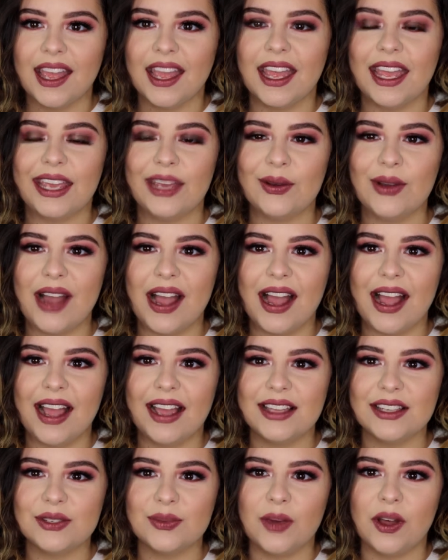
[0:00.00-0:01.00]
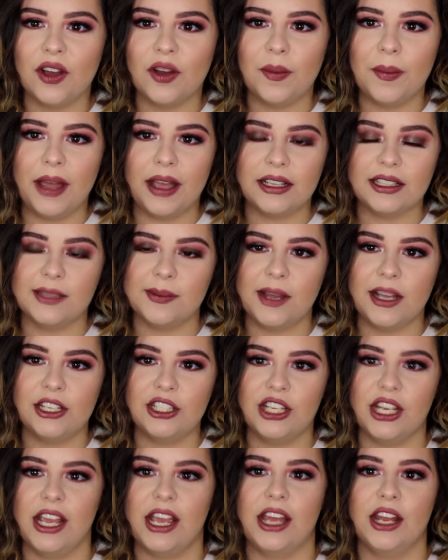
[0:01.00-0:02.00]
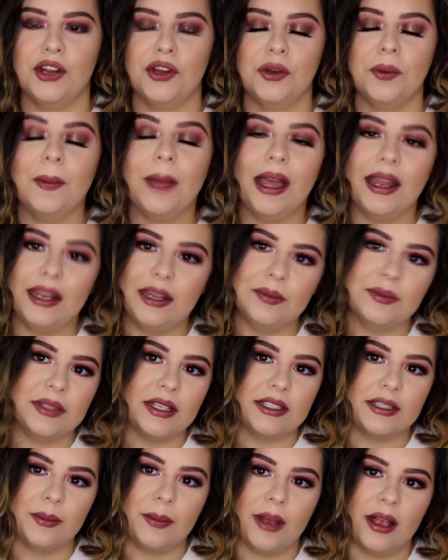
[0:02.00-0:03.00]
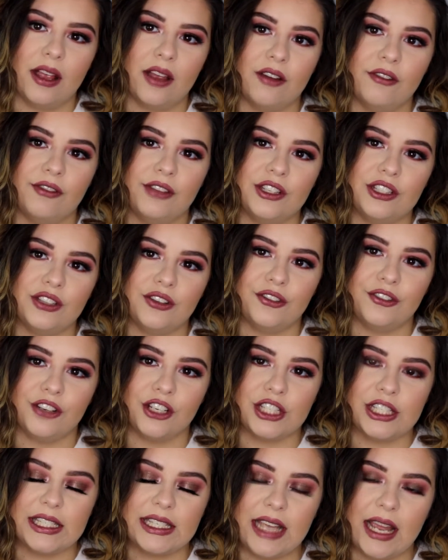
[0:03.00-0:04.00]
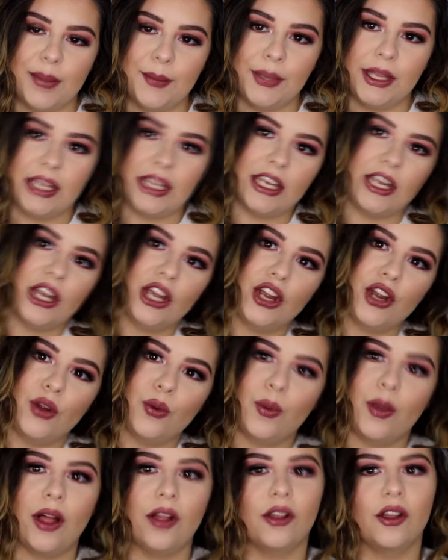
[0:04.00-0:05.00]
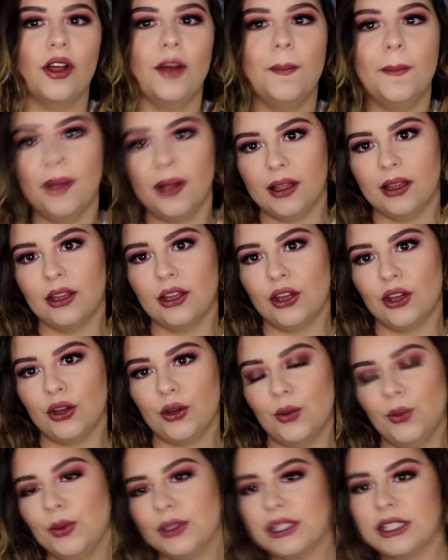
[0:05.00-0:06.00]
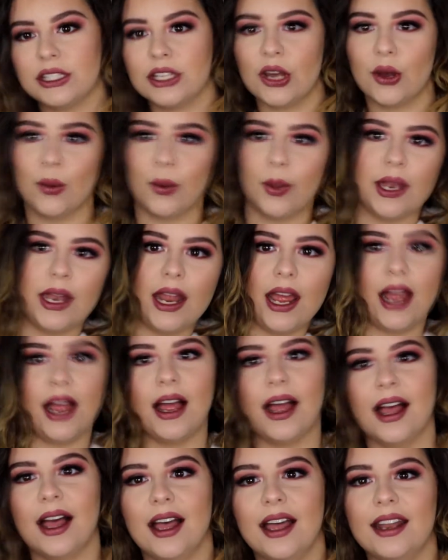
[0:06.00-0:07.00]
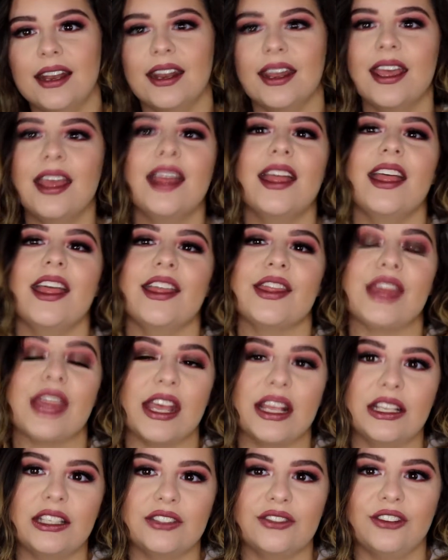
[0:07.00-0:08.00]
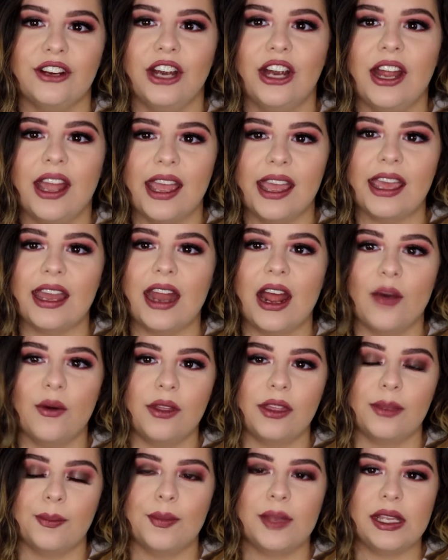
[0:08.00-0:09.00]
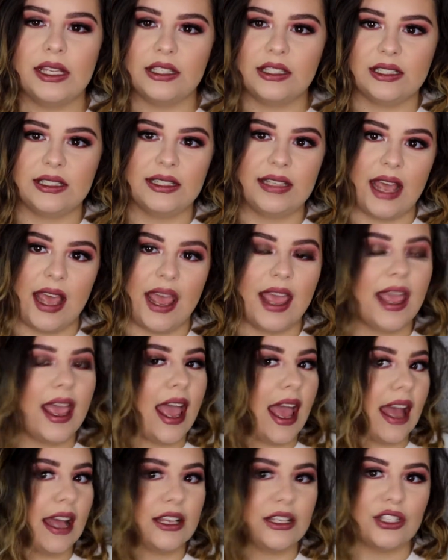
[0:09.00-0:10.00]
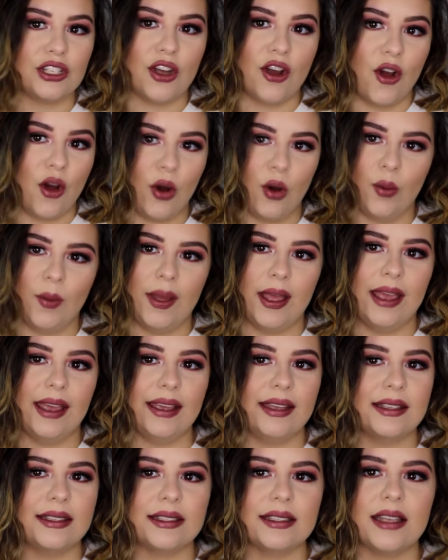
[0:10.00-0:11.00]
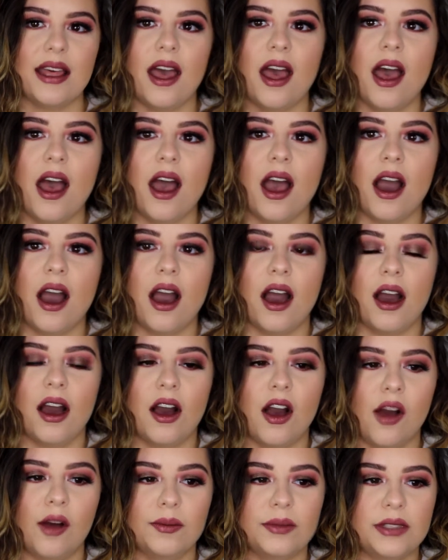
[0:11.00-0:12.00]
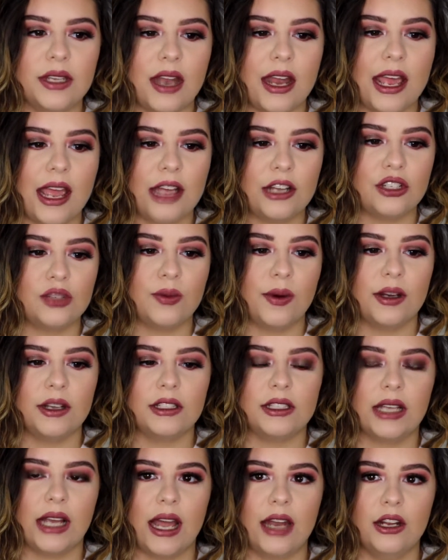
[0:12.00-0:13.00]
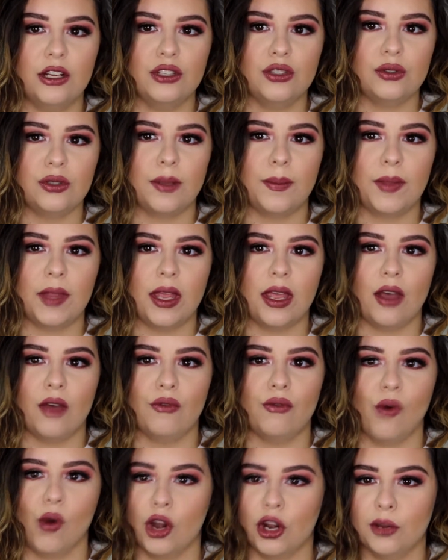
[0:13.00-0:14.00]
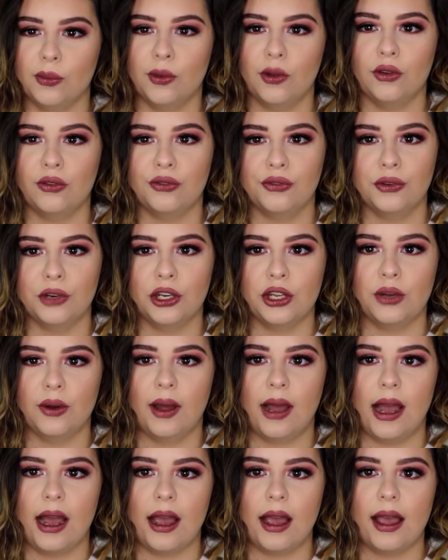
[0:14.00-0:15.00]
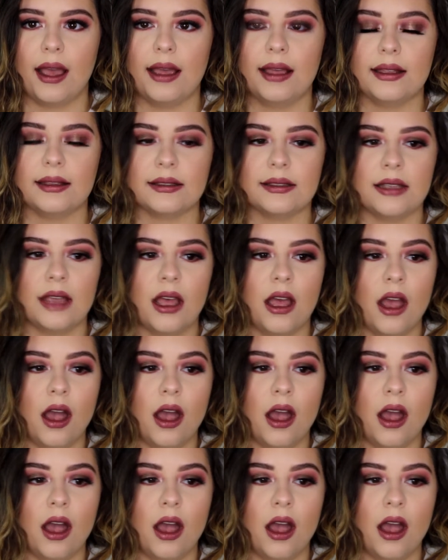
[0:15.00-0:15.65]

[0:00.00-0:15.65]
Hey guys, welcome back to my channel. My name's Isabella. If it's your first time here, welcome, hello, what's going on? Thanks for hanging out with me today, as always. Today I just wanted to kind of do something affordable for you guys.